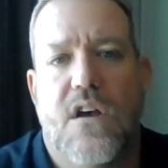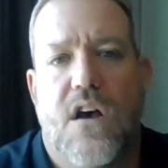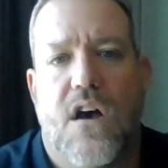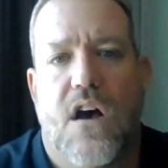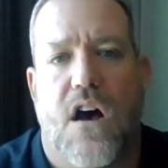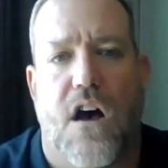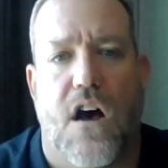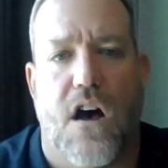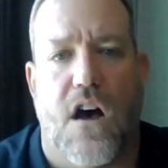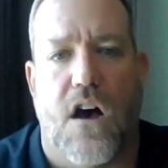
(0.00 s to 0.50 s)

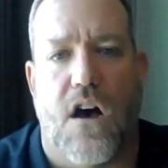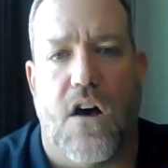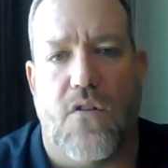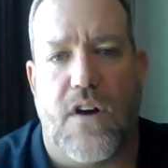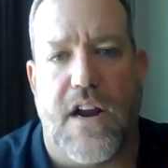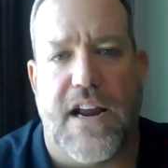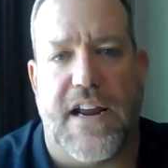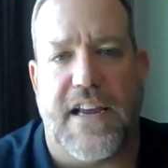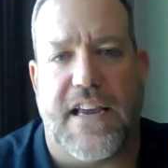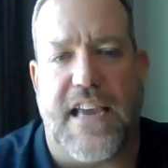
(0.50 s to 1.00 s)
All
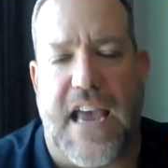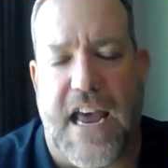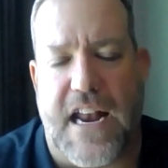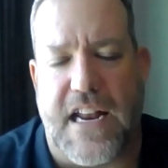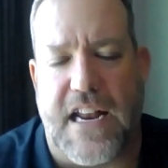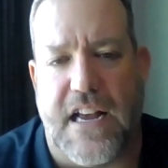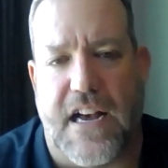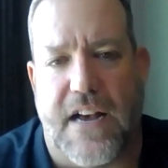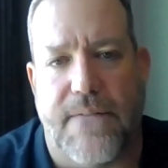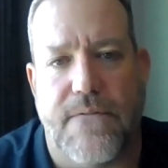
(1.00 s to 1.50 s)
right,
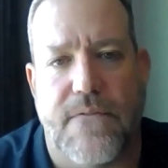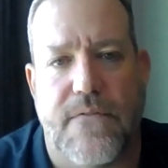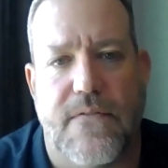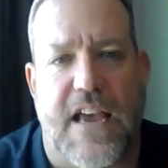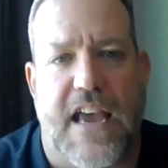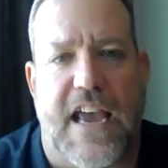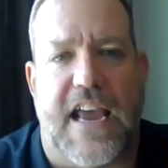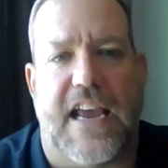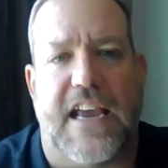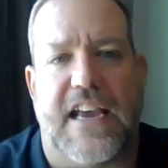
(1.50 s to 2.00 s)
Canada.
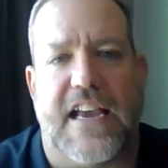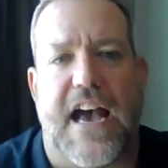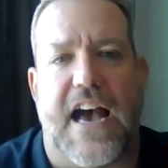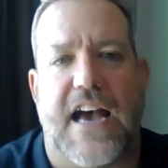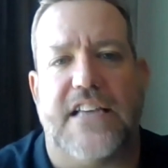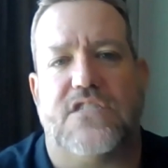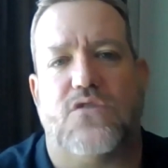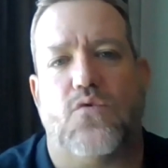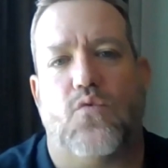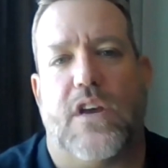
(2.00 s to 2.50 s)
Hey
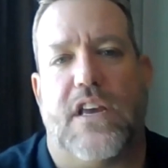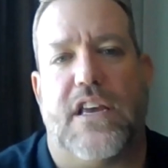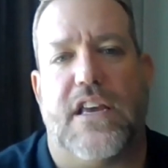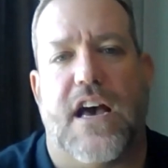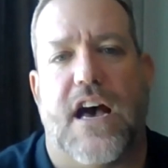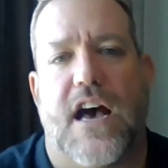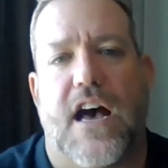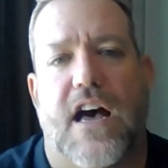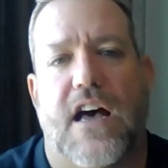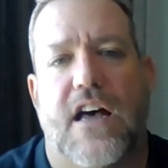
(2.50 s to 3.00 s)
guys, we
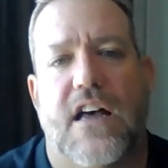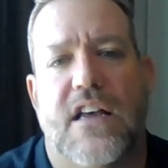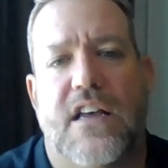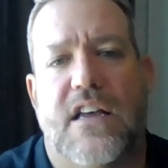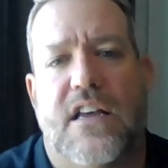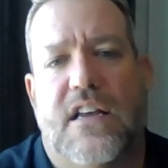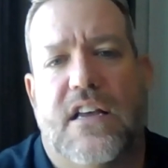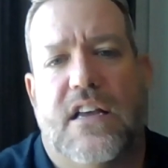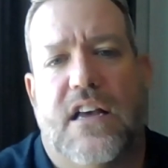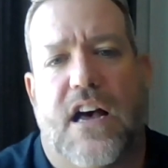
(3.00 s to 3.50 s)

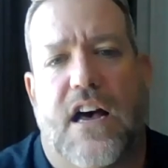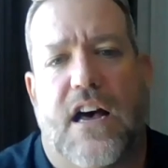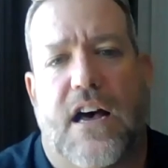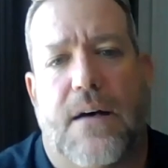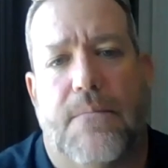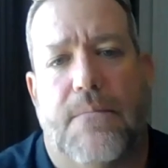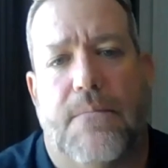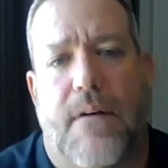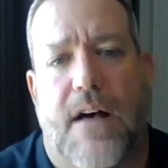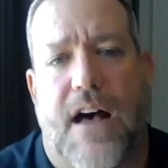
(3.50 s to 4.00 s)

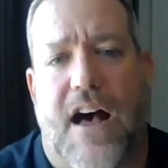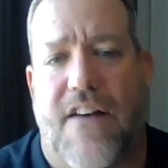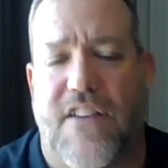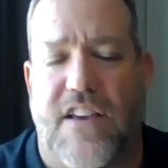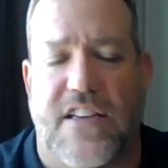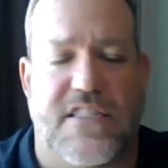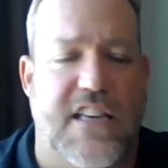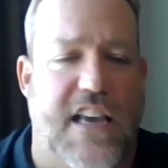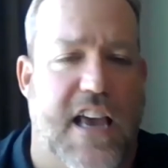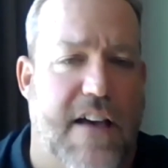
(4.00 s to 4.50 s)

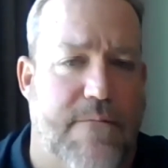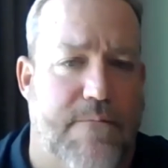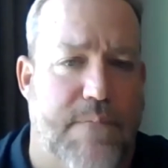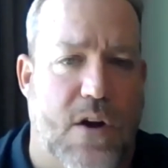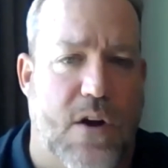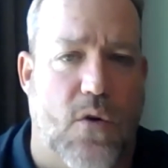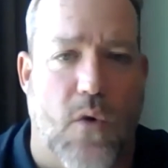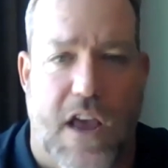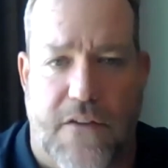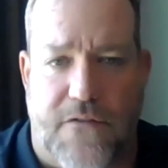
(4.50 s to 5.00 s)
obviously I've
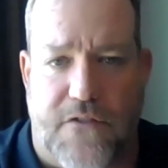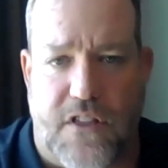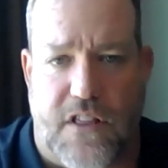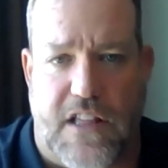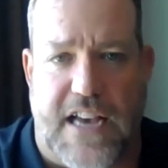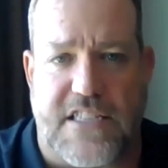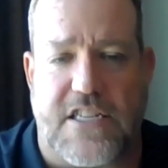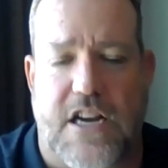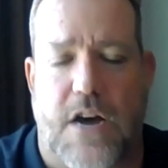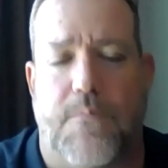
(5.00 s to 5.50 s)
been away for the
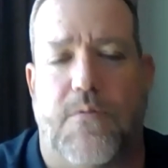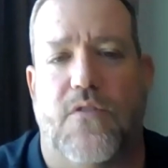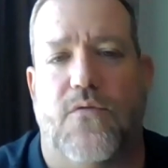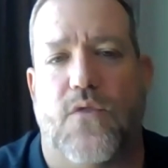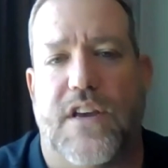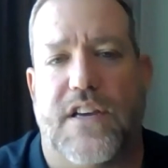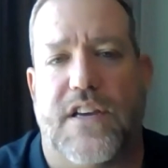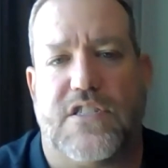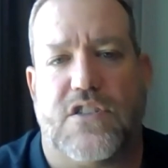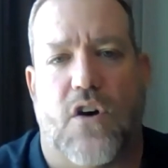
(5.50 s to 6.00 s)
last couple of
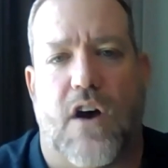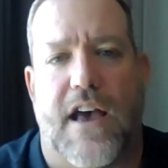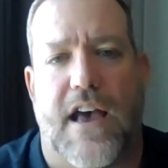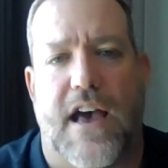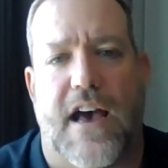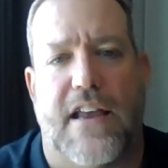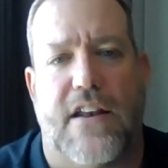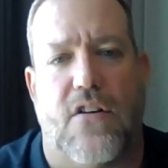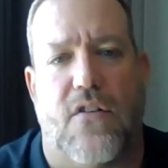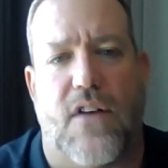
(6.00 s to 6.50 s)
weeks, so
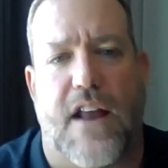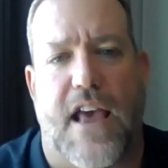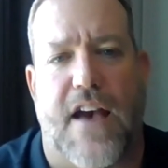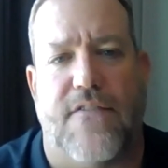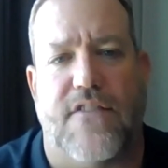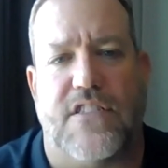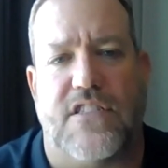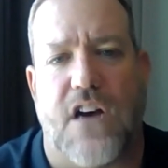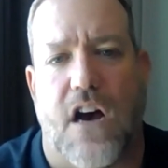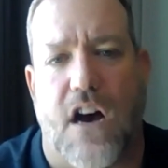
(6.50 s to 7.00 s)
I don't
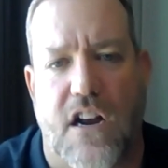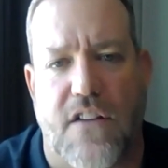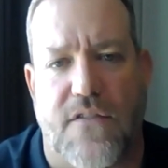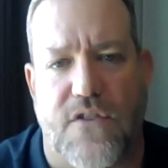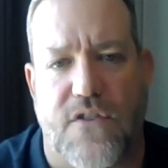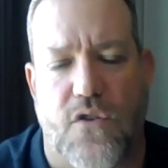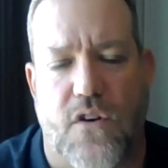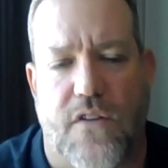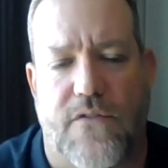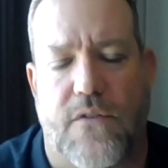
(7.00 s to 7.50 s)
have a ton of
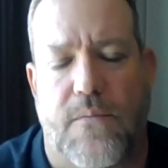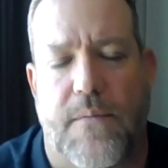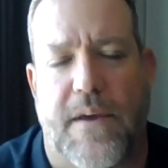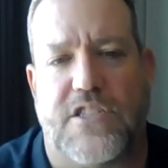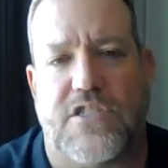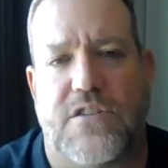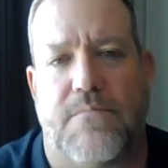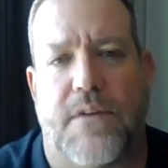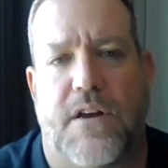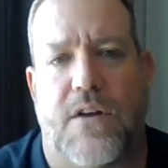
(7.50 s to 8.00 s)
new
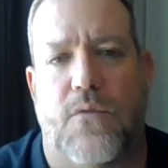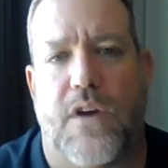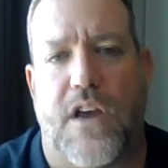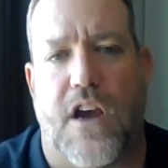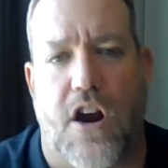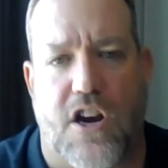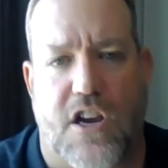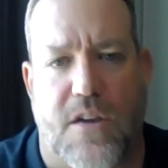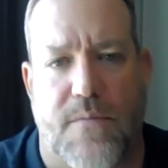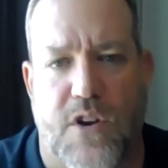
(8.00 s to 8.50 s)
information, but we
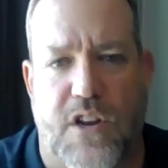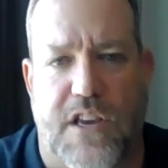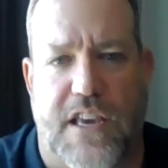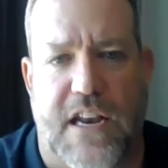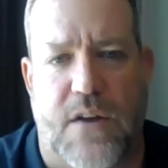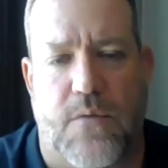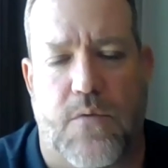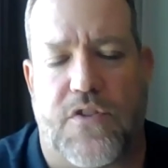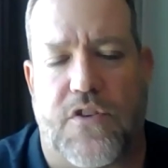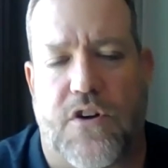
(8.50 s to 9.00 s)
are
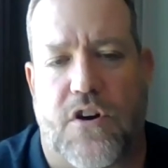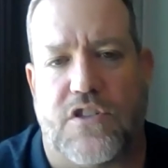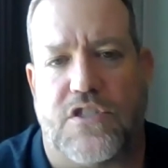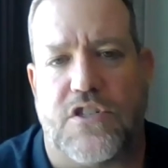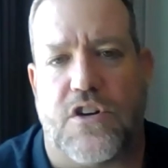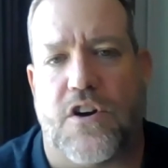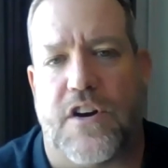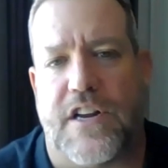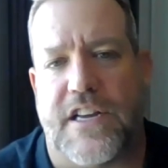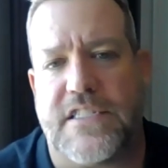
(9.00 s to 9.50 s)
communicating with our
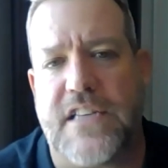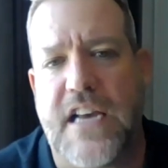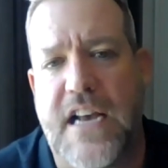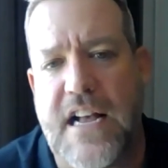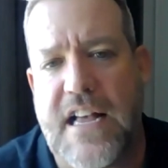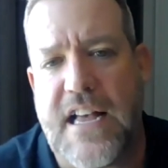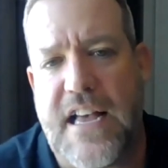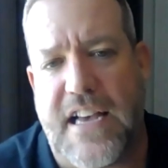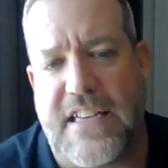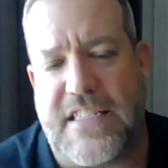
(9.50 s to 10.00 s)
attorneys.
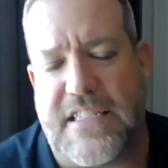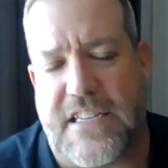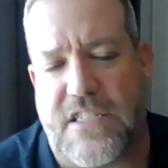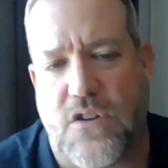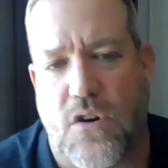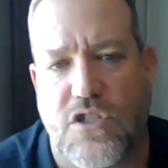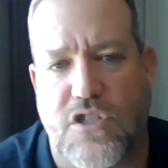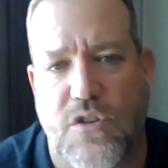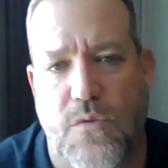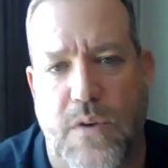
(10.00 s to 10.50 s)
As I
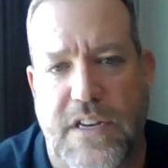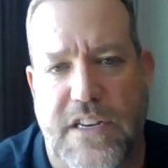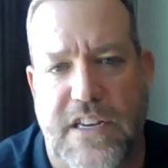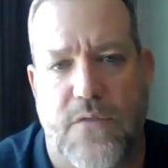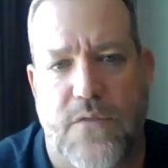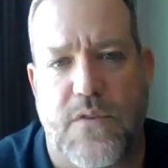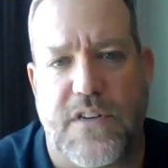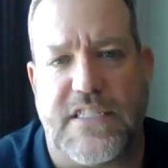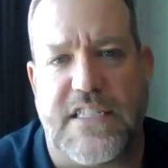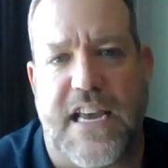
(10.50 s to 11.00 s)
told you, we
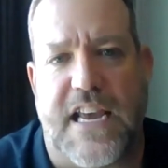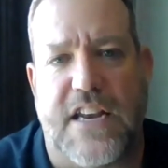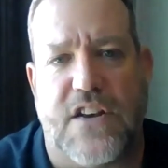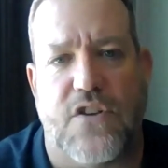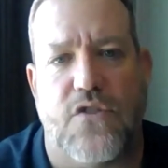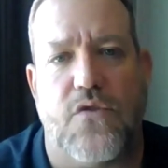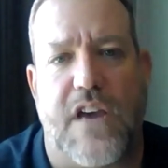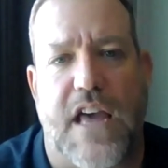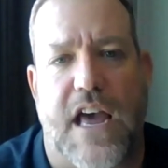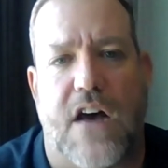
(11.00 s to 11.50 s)
did retain
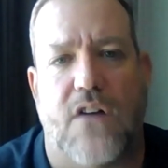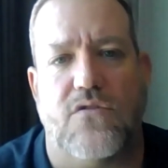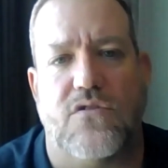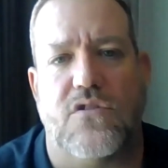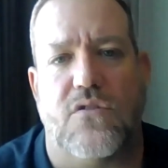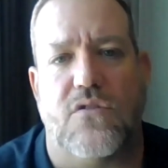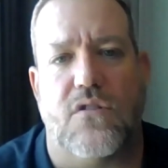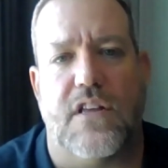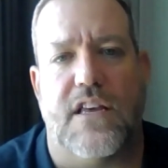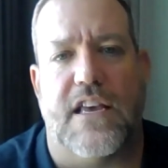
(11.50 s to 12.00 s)
new
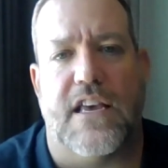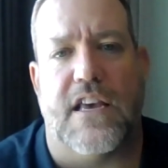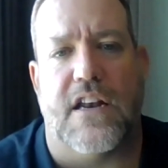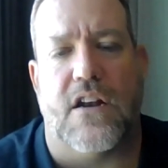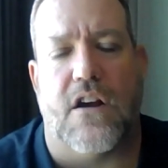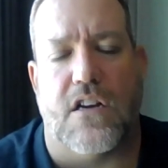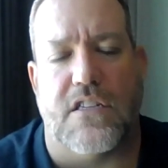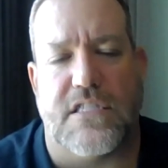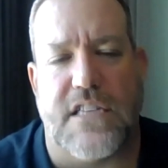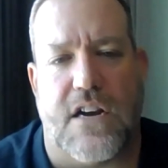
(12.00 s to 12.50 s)
counsel in
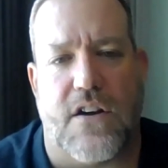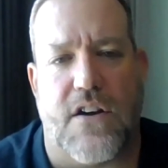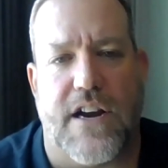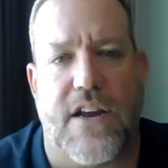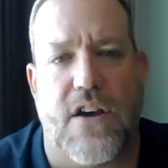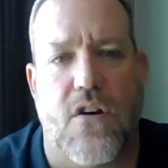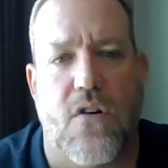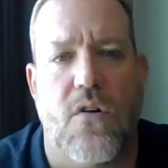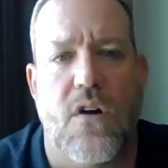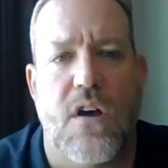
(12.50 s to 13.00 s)

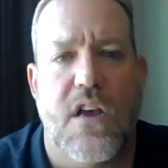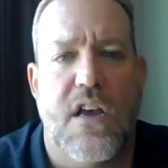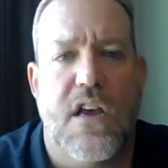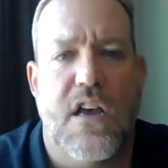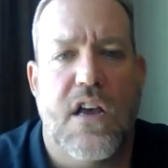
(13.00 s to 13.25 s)
Ontario.